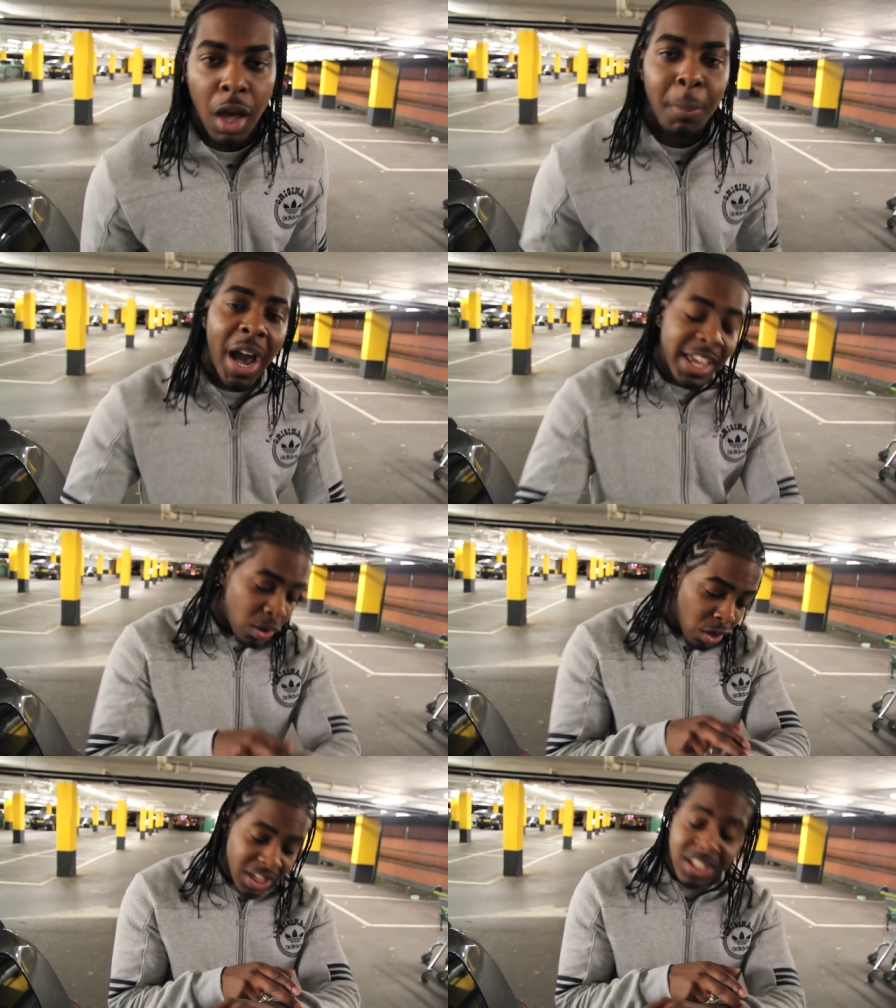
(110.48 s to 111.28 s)
But I ain't
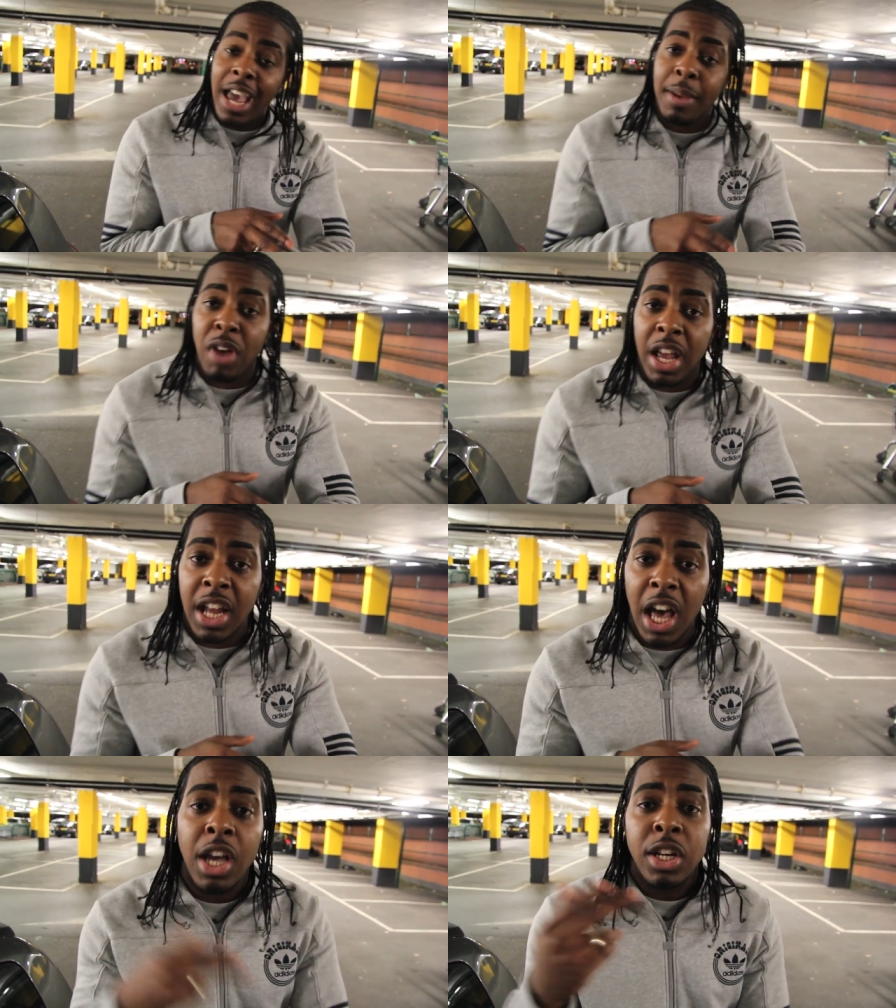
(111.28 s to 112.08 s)
got the time right
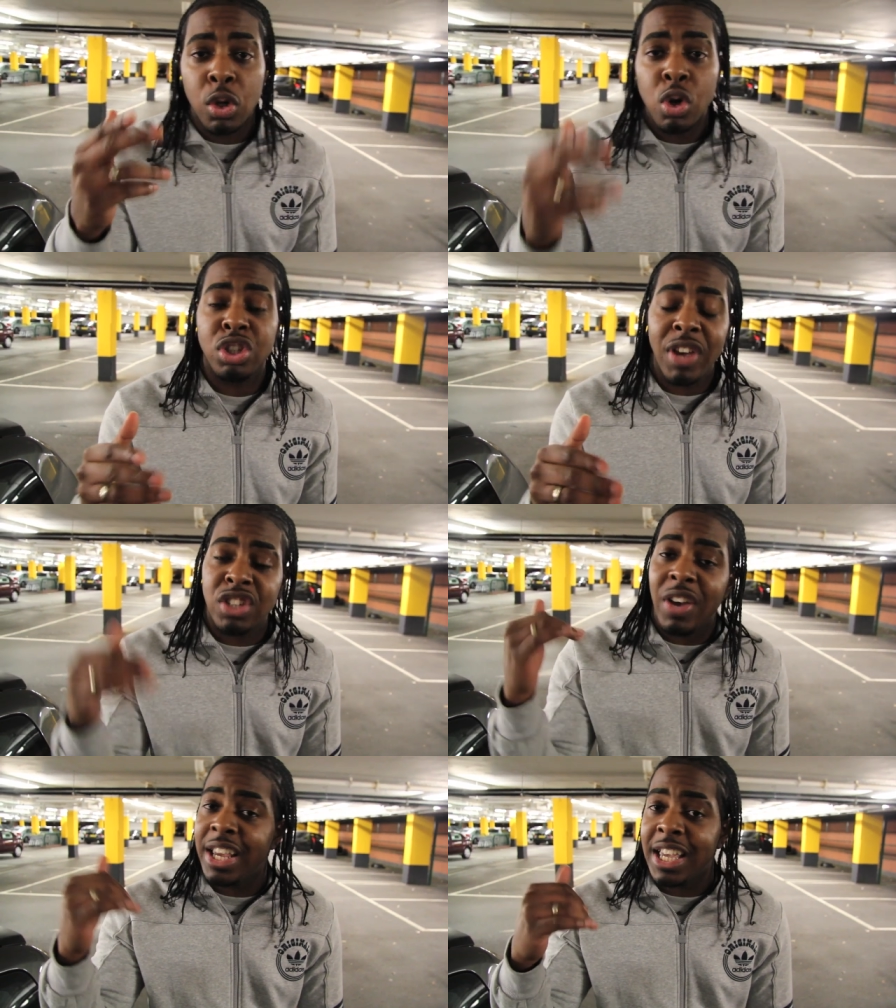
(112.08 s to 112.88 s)
now. The contract
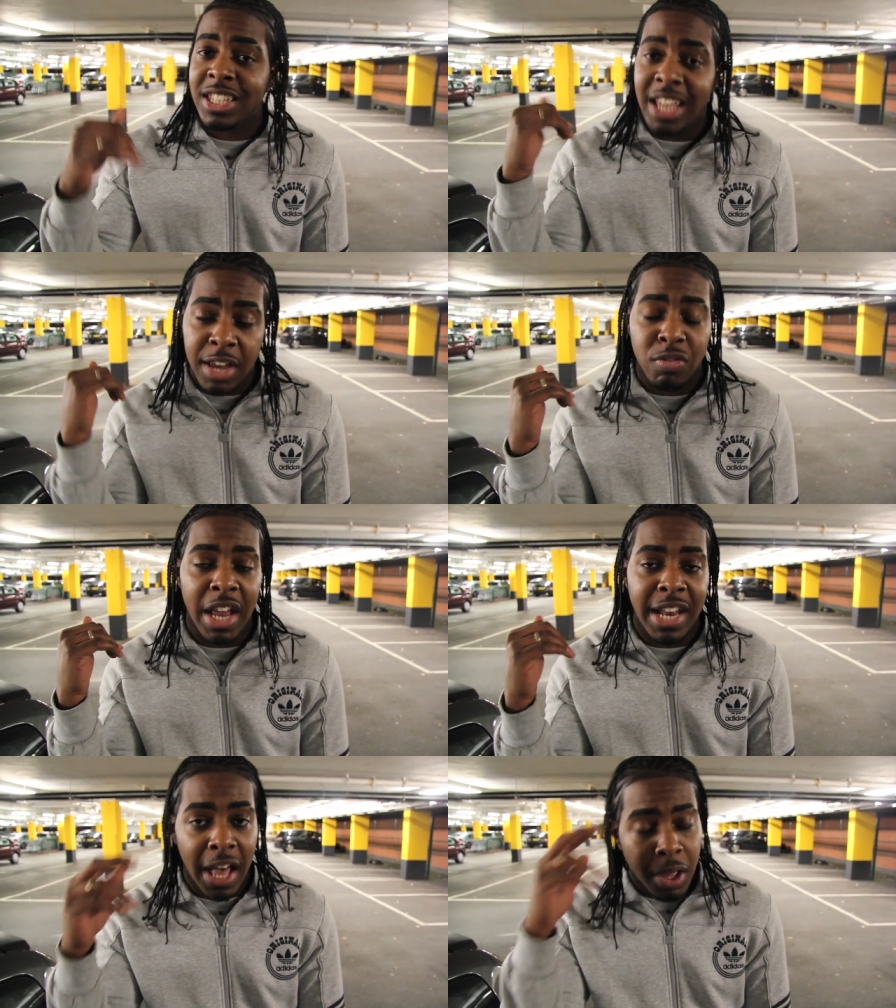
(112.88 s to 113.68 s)
trying to get signed right
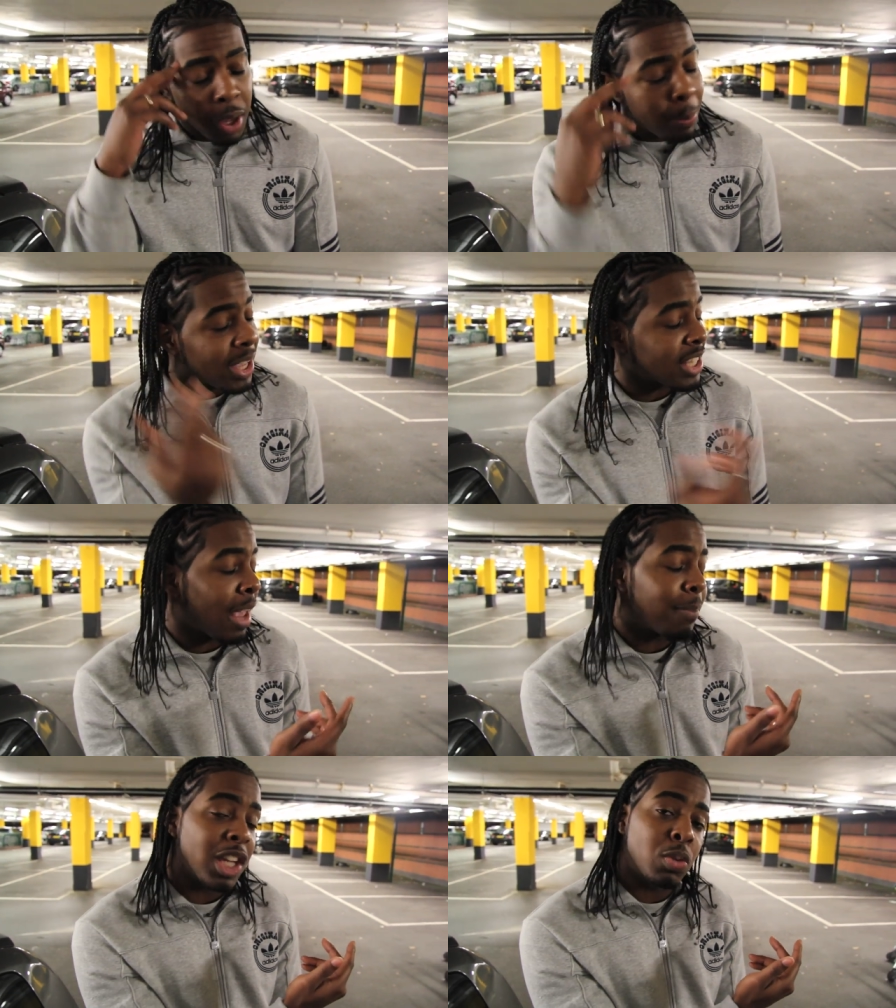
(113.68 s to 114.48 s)
now. Me and
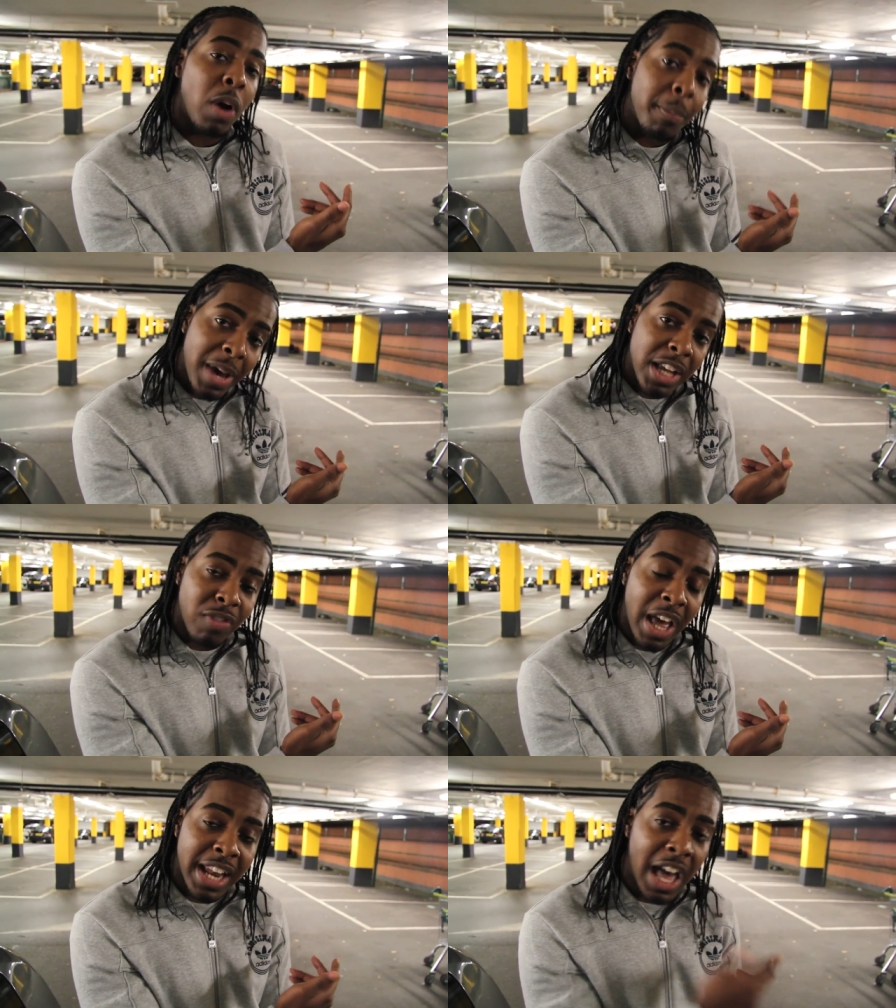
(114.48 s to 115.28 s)
Sam, that's where our minds
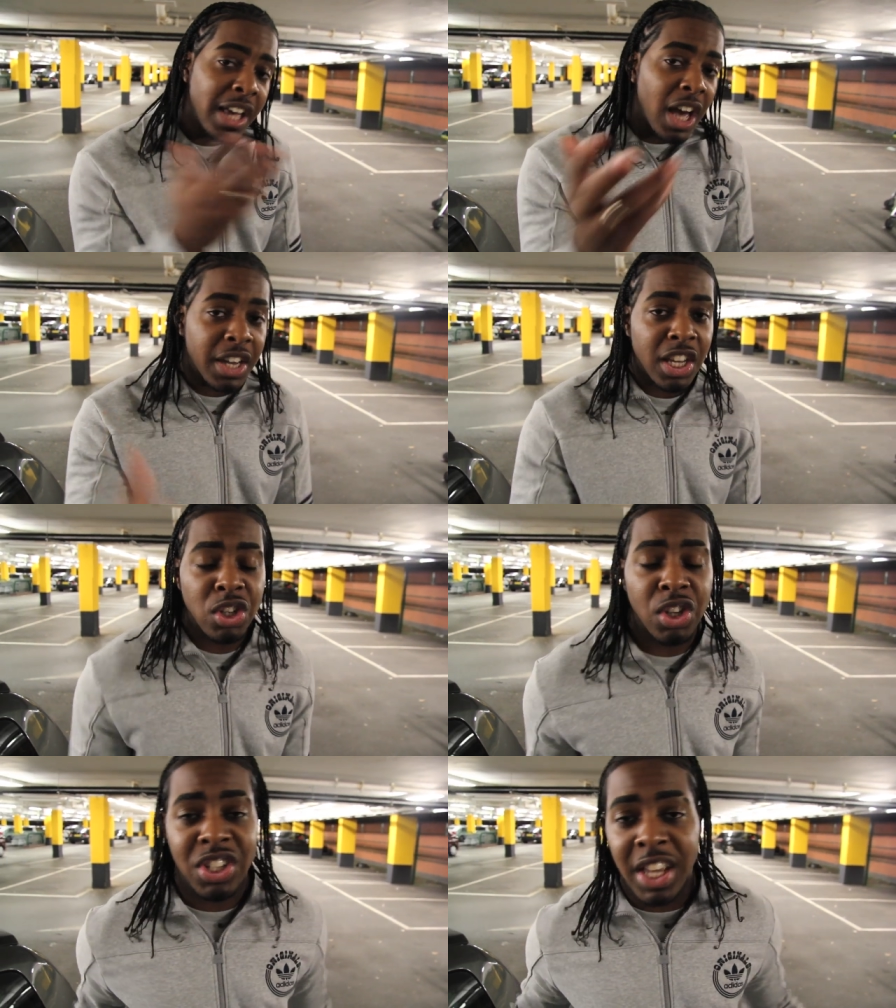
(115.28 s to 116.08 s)
right now. I guess
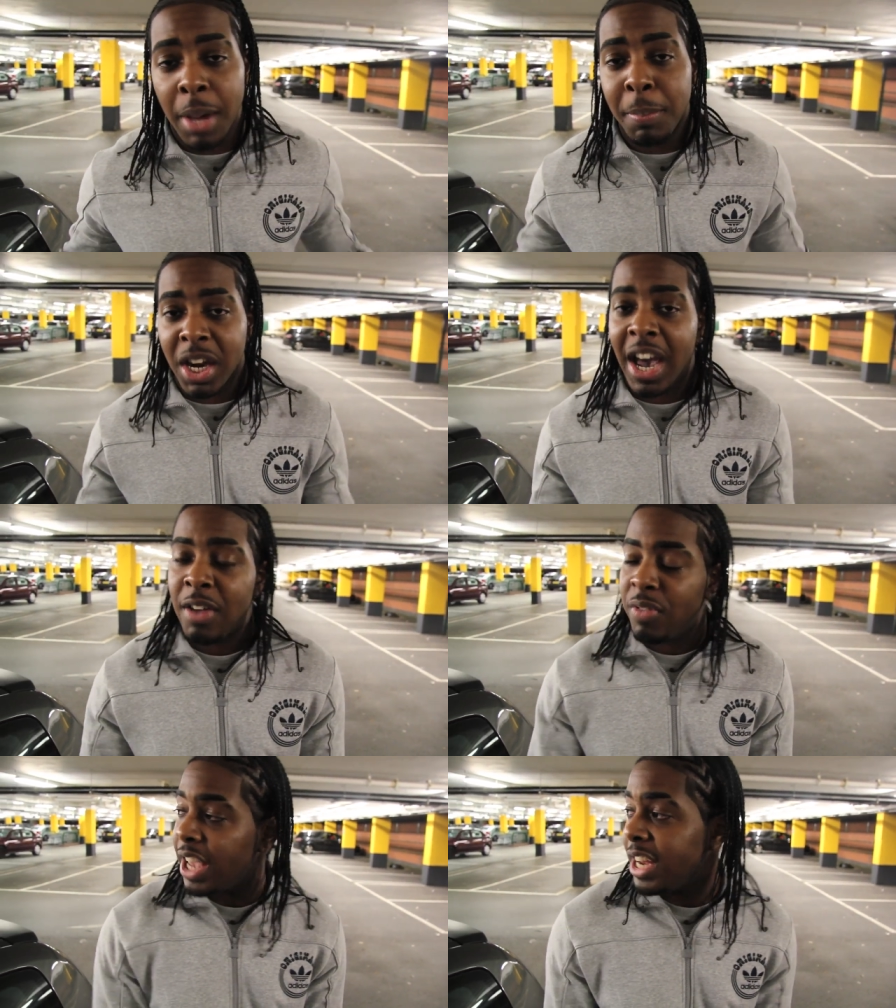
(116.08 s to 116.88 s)
you could say I'm a guy
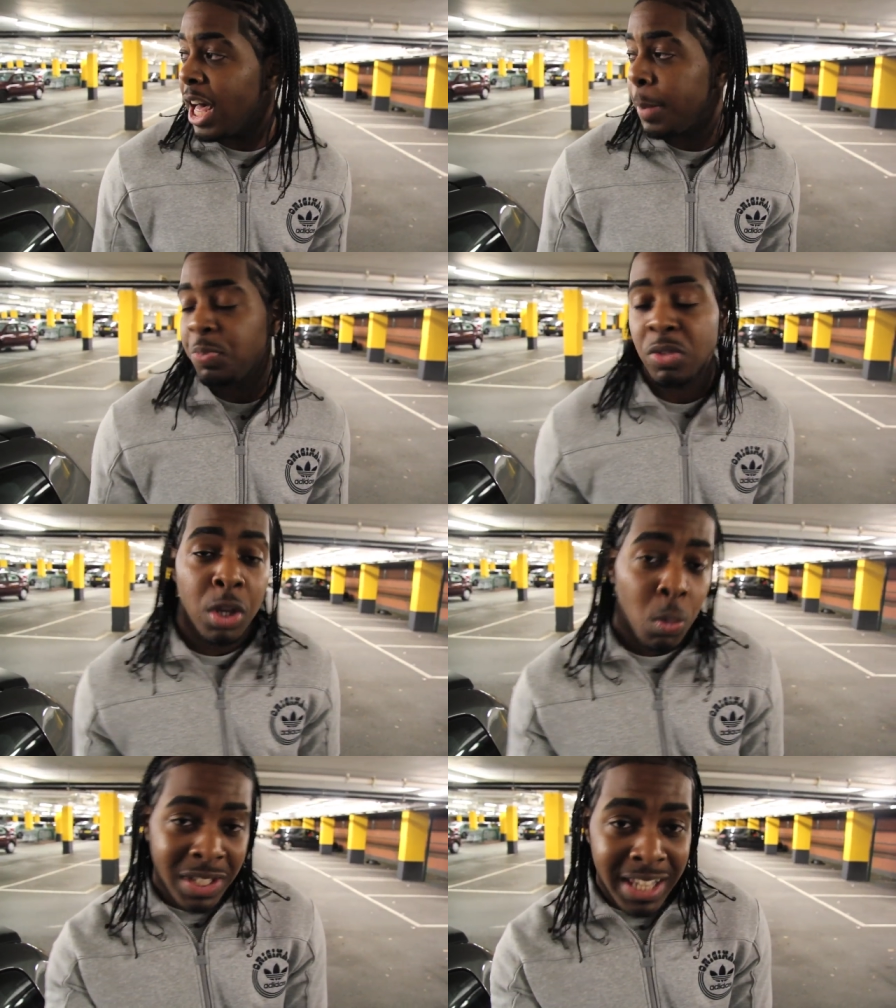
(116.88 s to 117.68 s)
right now.
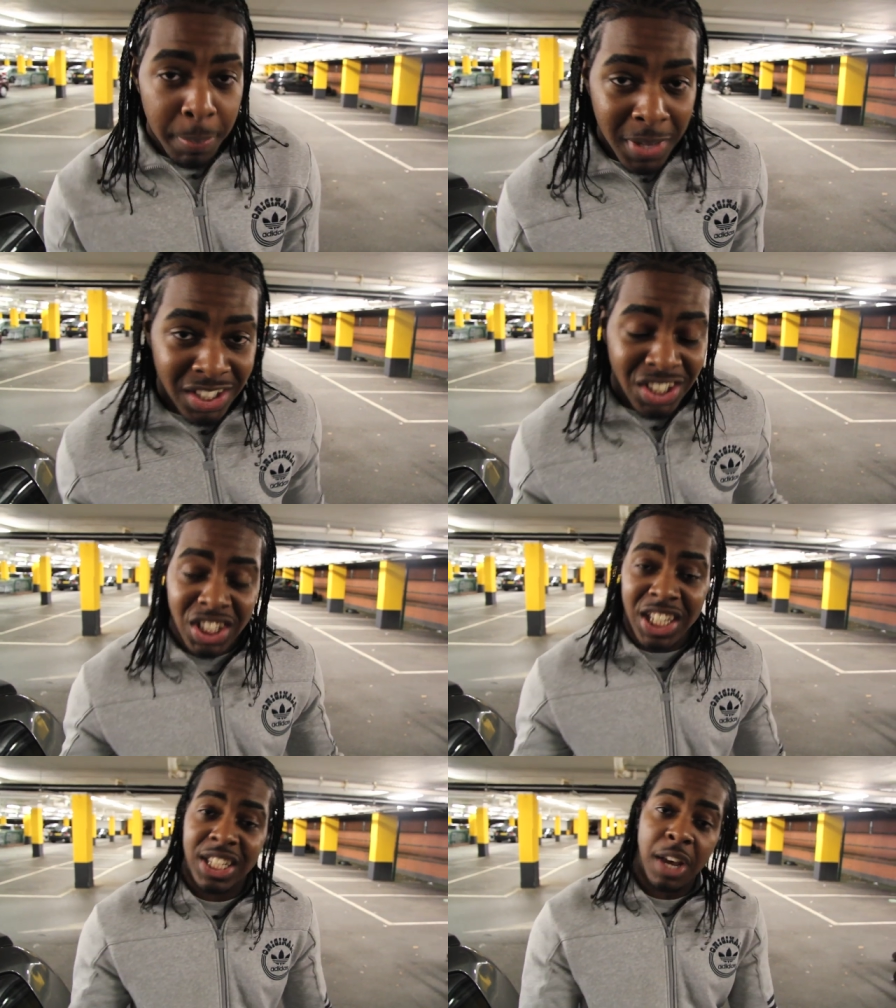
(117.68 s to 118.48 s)
When Sam mentioned
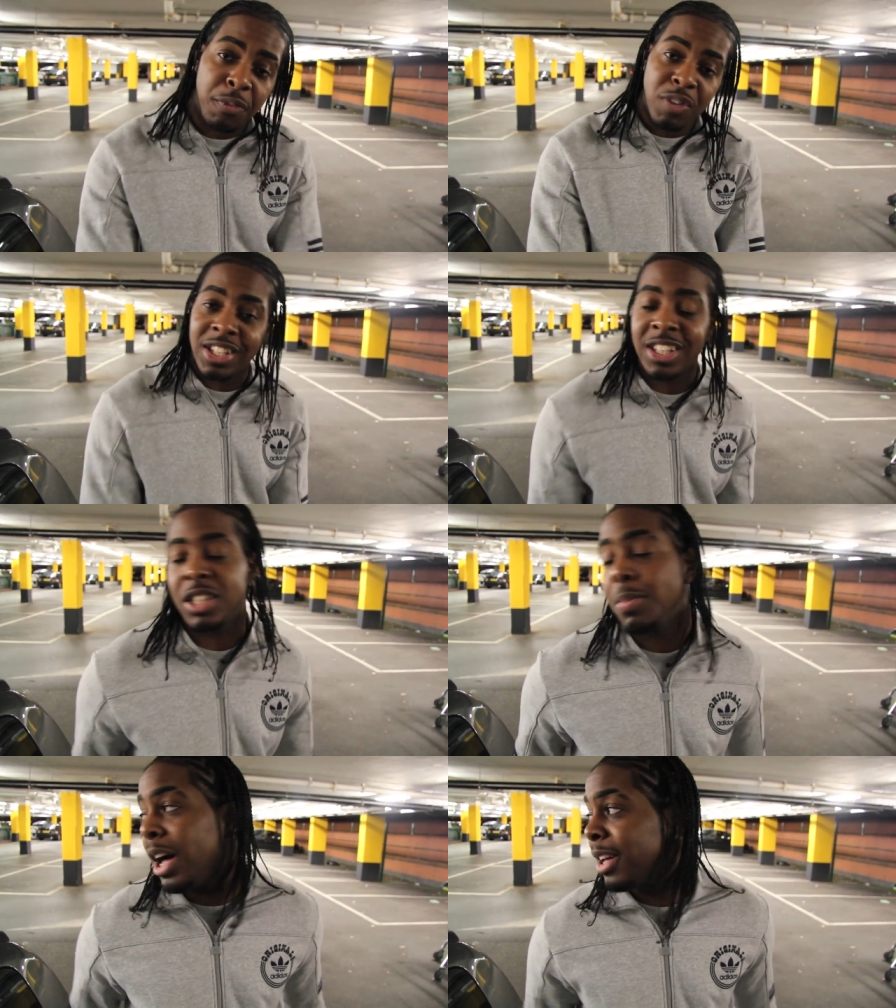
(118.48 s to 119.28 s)
cheese, I freeze and
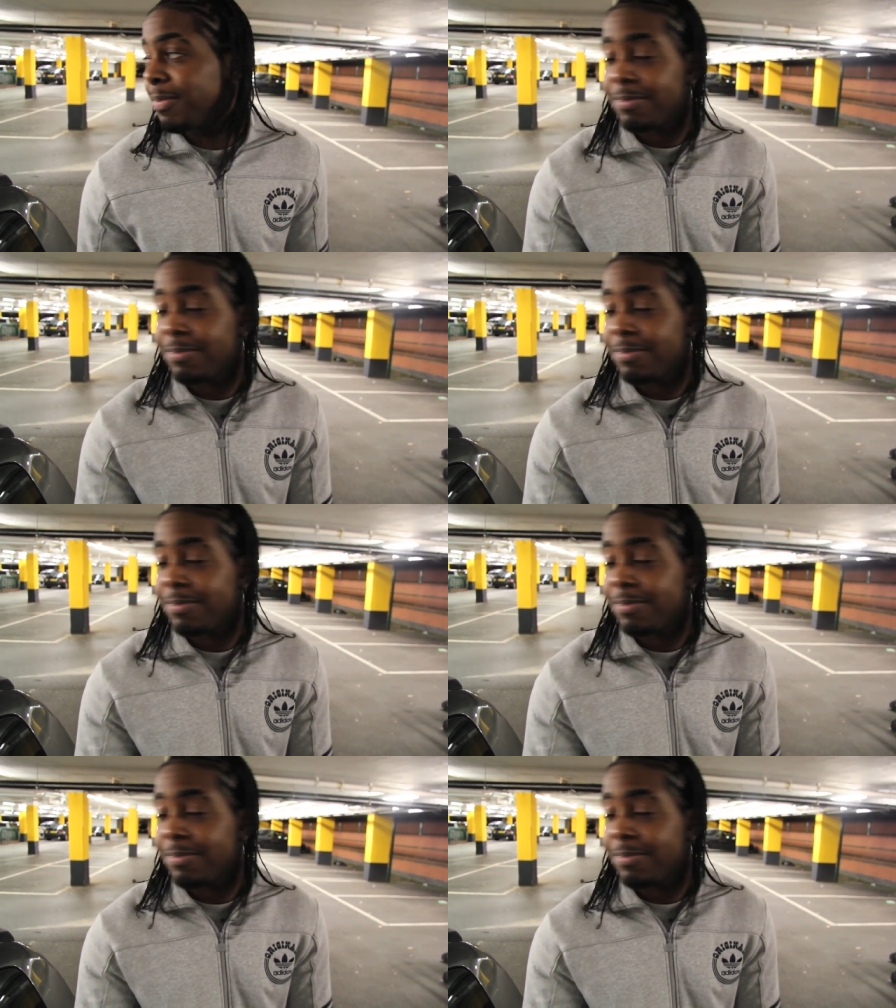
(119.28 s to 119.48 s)
smile.